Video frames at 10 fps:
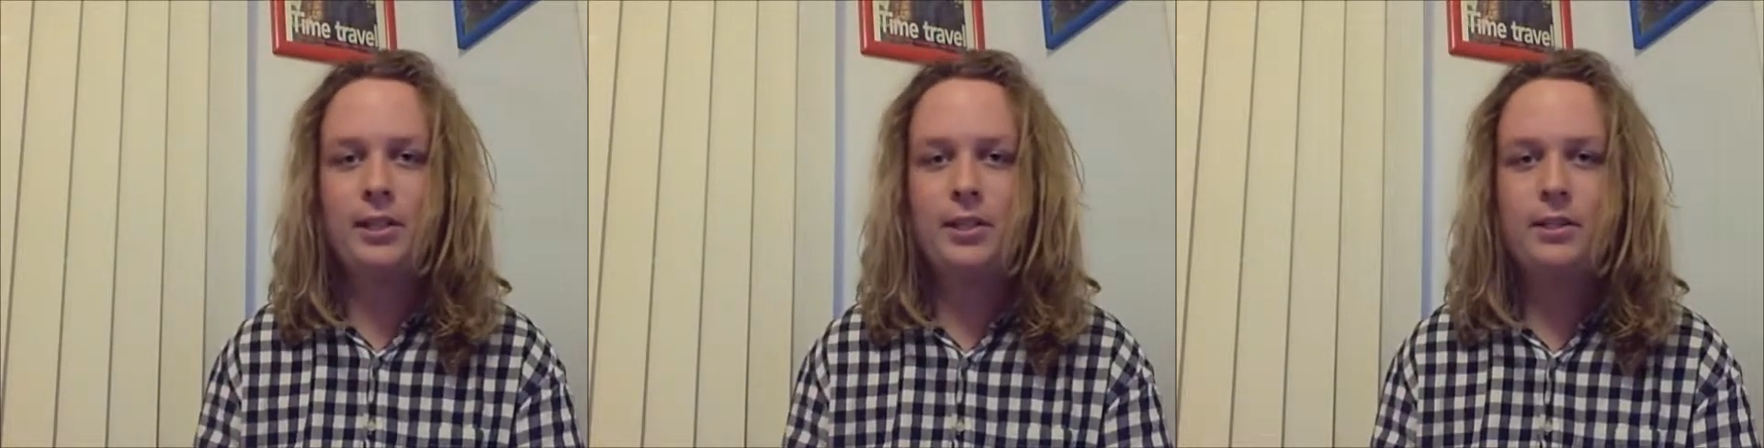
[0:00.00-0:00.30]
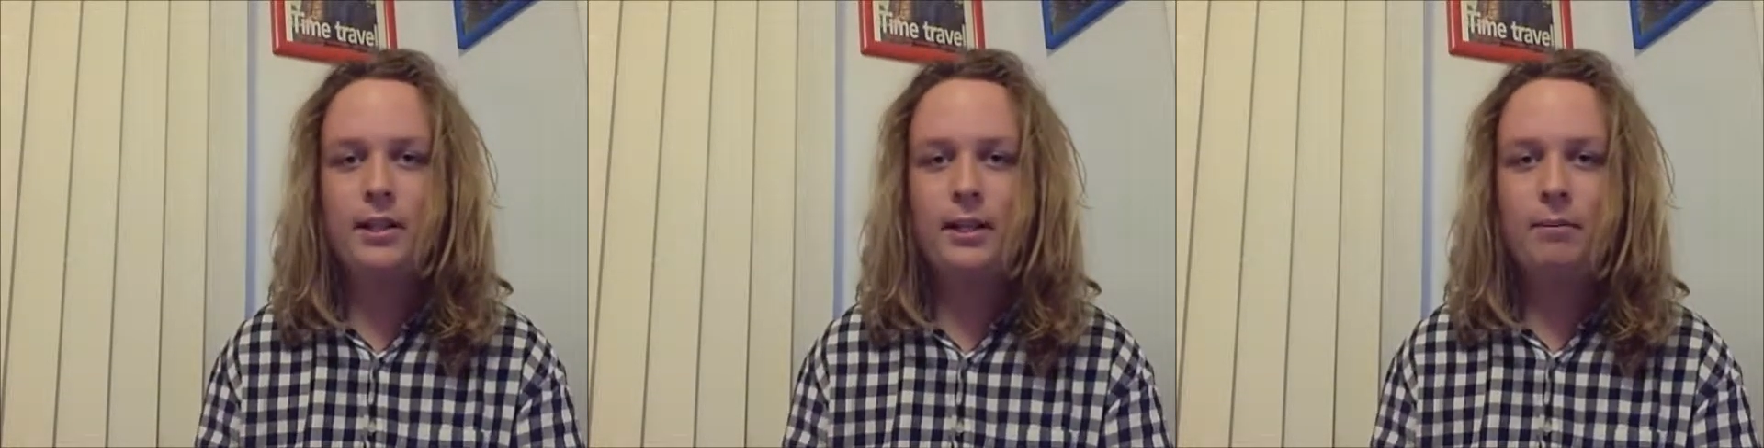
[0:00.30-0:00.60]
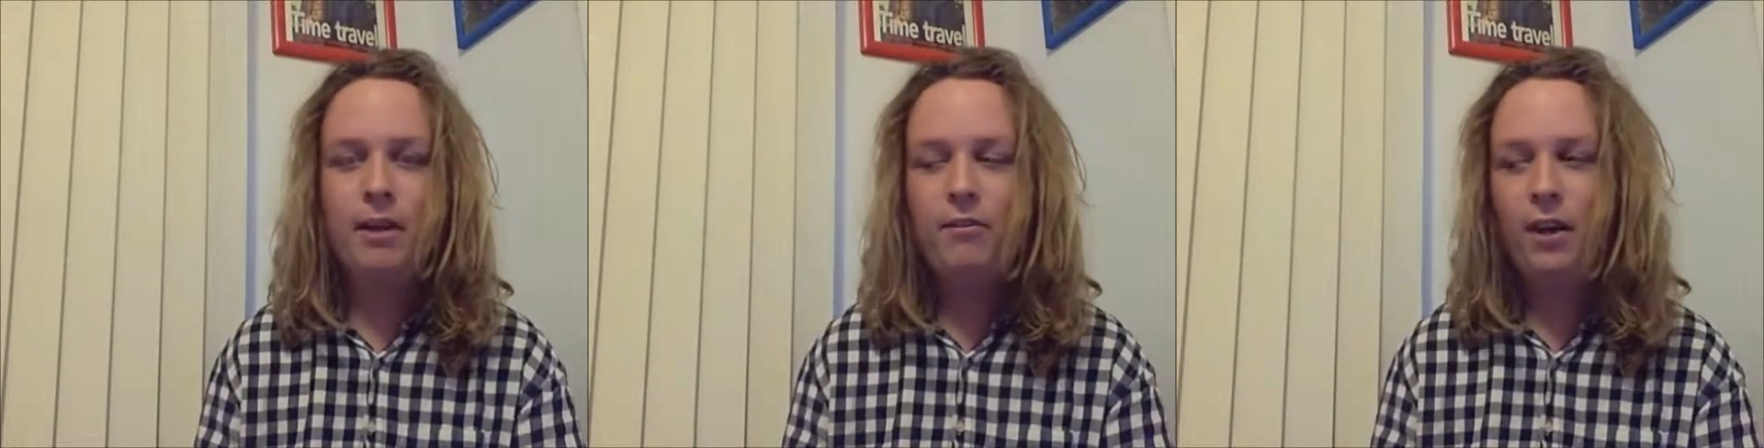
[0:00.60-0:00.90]
I'd say.
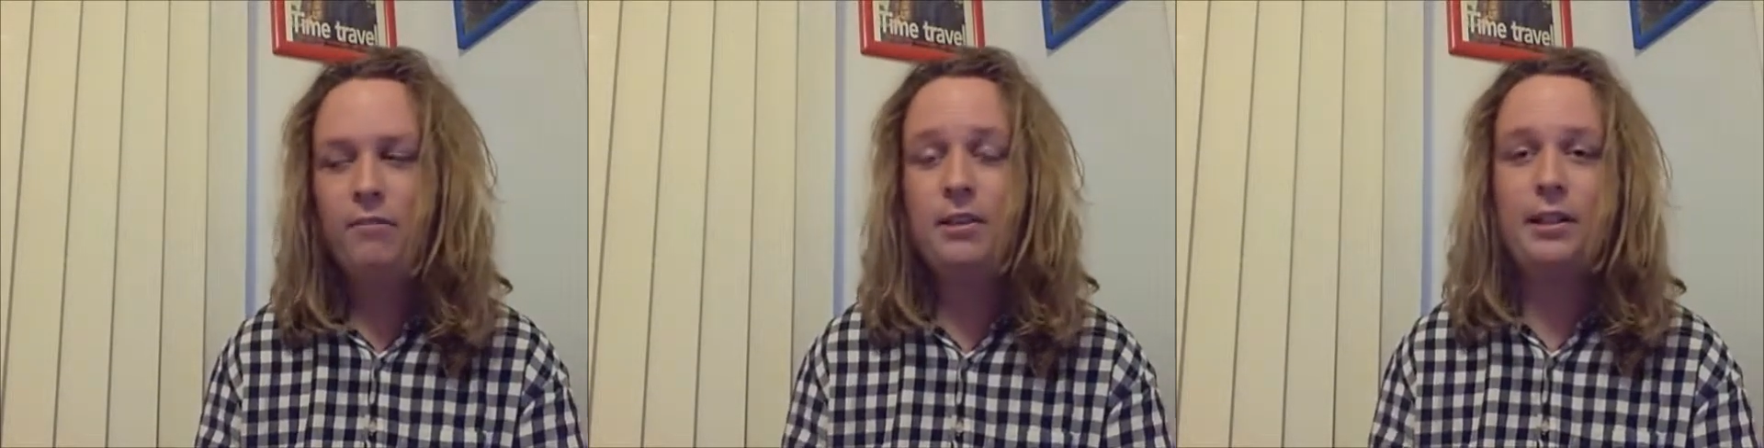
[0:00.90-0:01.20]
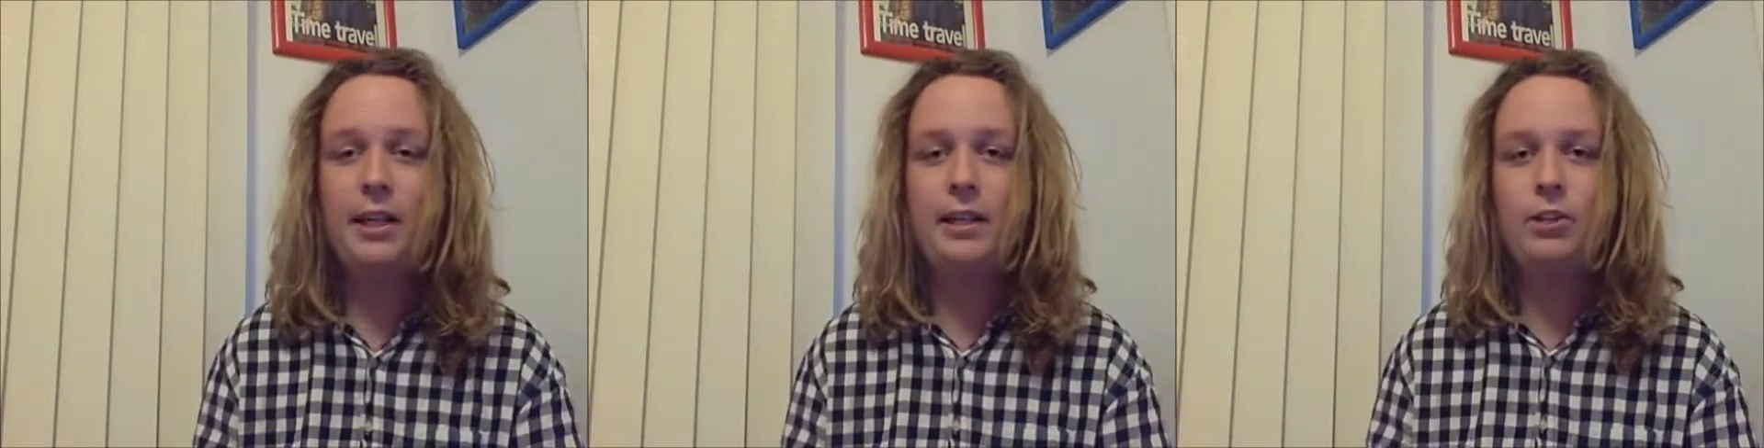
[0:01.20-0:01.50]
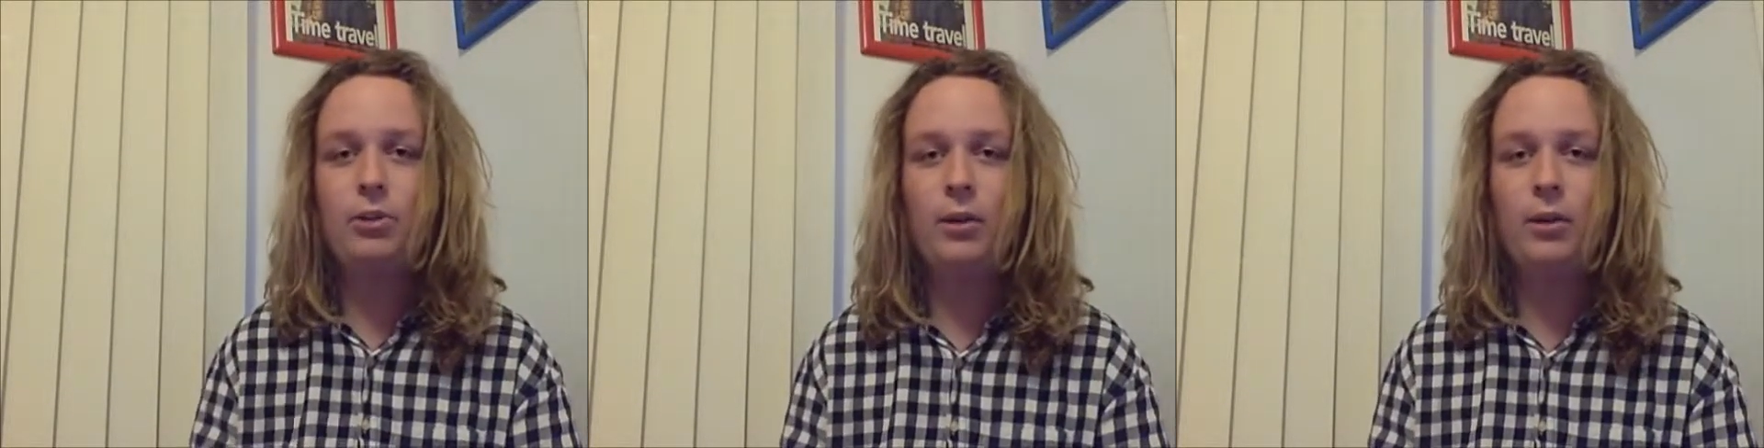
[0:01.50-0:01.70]
I think they'd enjoy